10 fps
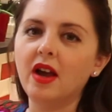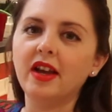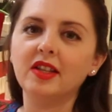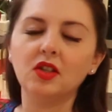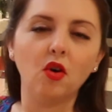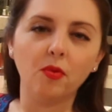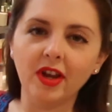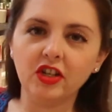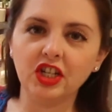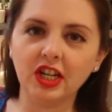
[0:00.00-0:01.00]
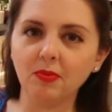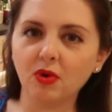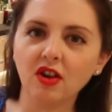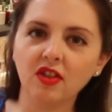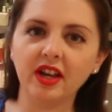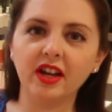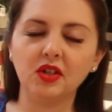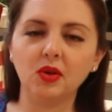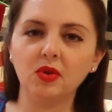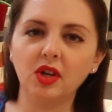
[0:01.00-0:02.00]
It's homemade chicken broth, like I
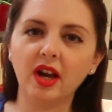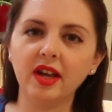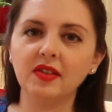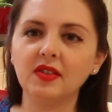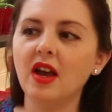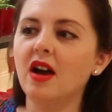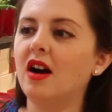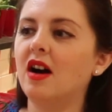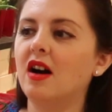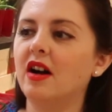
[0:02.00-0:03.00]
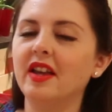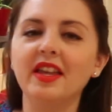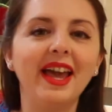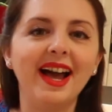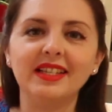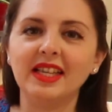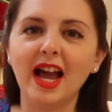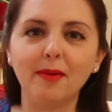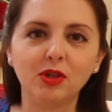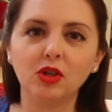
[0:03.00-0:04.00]
told you guys. It has
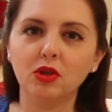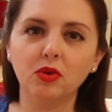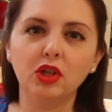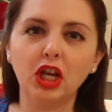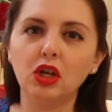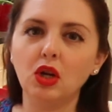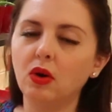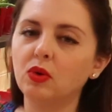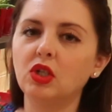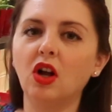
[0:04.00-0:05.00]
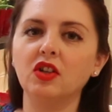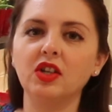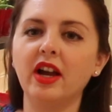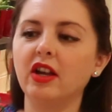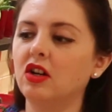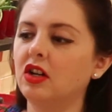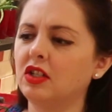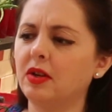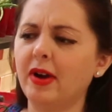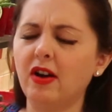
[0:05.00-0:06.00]
absolutely no salt. I
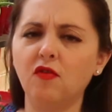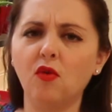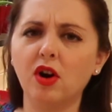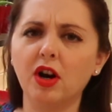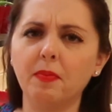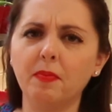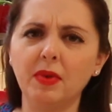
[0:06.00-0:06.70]
cooked about 4